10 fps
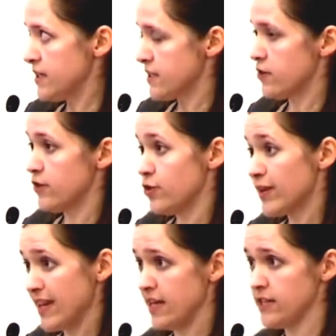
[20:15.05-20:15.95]
et cetera, you
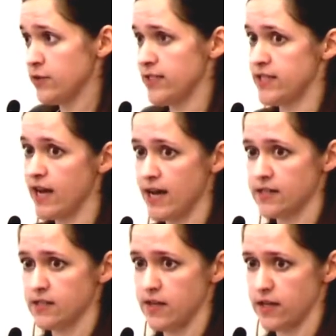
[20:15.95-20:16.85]
can do a
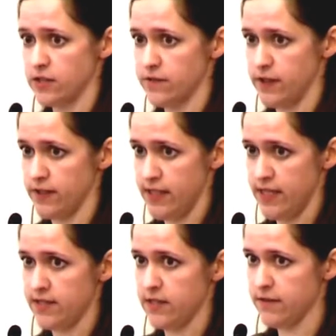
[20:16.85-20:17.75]
test. It's actually fairly
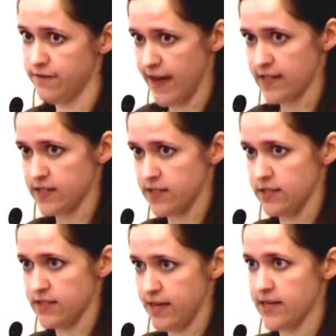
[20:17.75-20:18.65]
easy. A
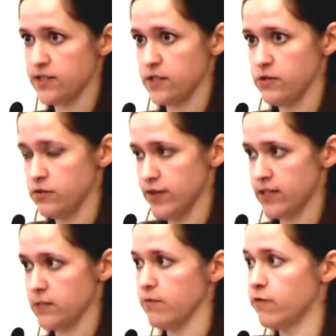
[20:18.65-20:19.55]
fasted test, you
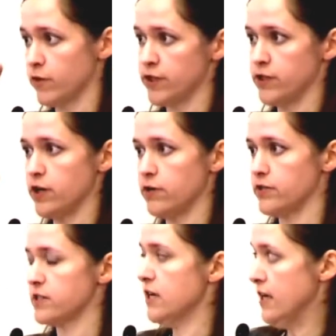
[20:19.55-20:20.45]
drink some
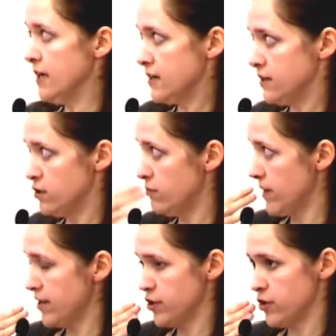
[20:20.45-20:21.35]
fructose, and then you
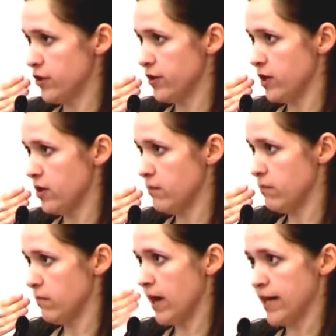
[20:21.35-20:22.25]

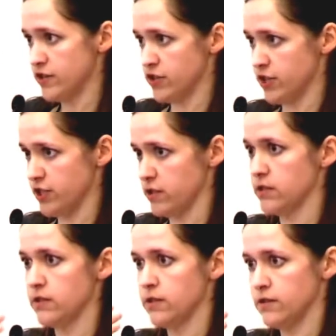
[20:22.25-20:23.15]
measure
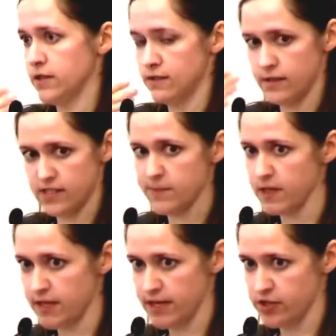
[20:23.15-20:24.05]
hydrogen, that
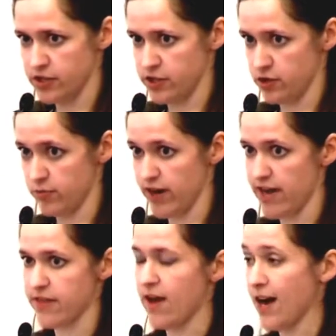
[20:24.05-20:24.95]
expelled hydrogen in your
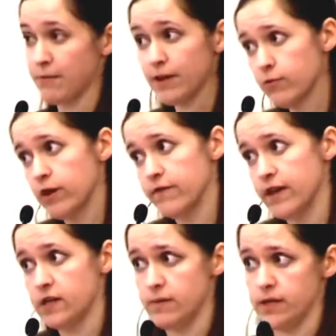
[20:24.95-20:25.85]
breath. I'm not aware of
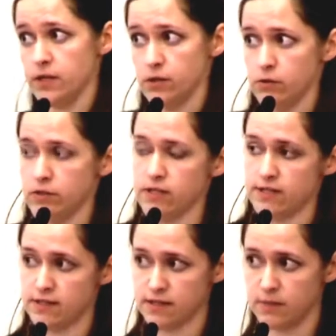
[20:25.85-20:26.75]
anybody who
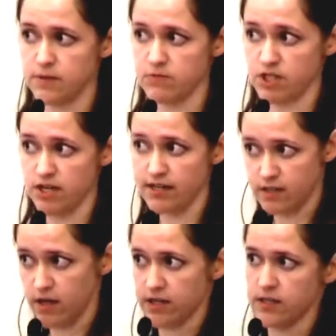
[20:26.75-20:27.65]
does this except some GI
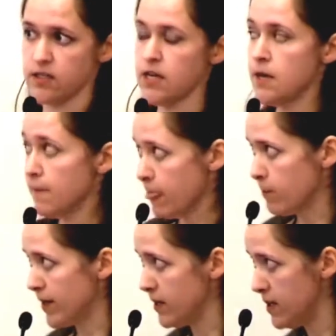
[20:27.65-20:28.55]
docs.
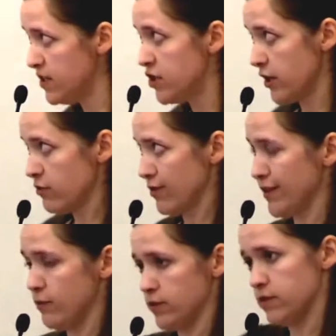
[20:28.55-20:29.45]
But in general, they